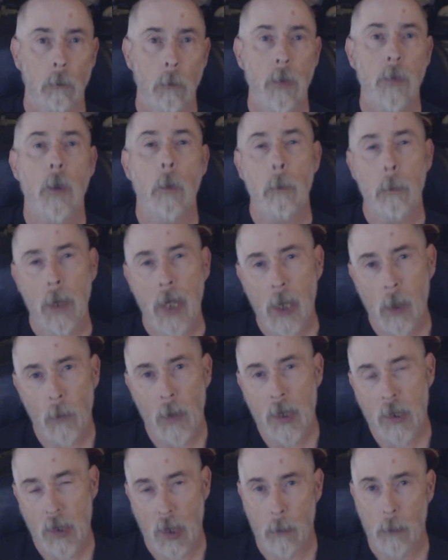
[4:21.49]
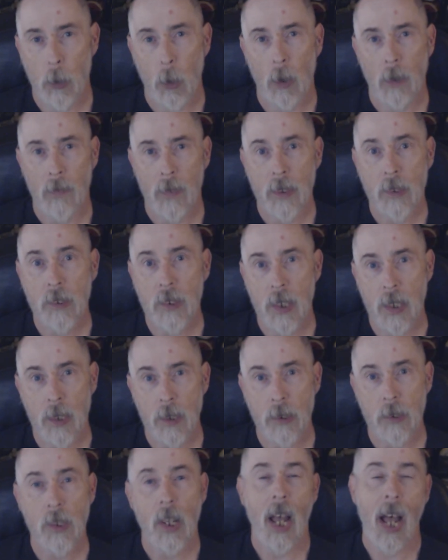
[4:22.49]
But the big reason I'm doing this
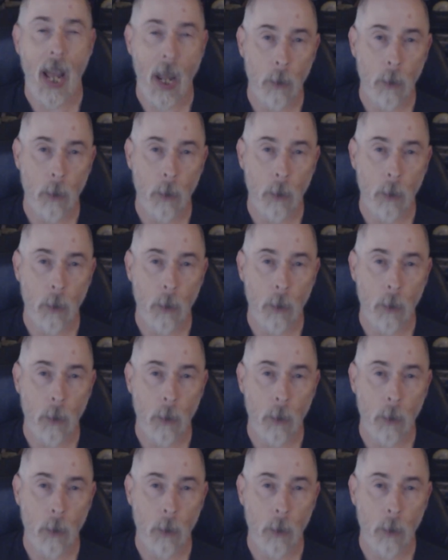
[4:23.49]
is